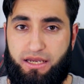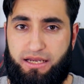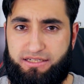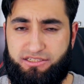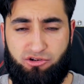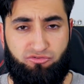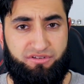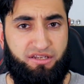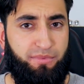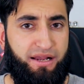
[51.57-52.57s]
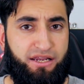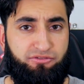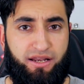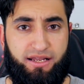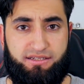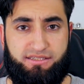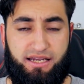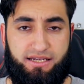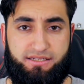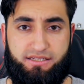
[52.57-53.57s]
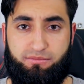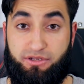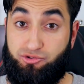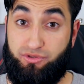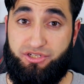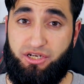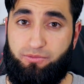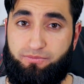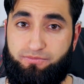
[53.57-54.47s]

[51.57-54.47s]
Uh, so sit back and relax and um, enjoy the show.